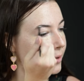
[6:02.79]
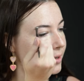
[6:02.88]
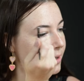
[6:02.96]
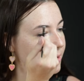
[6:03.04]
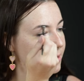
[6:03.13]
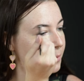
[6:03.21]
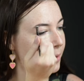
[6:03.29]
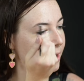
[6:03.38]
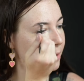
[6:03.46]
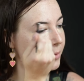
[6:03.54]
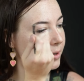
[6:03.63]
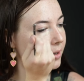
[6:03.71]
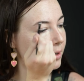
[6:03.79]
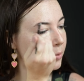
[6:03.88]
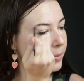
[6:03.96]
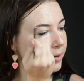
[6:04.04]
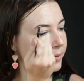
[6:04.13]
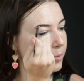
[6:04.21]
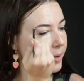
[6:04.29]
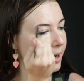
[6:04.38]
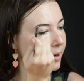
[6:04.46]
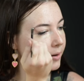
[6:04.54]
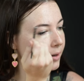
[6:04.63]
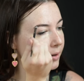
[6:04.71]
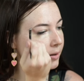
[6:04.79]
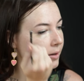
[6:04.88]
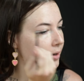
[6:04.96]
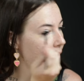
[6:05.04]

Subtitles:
wanting to pick up a little bit of the powder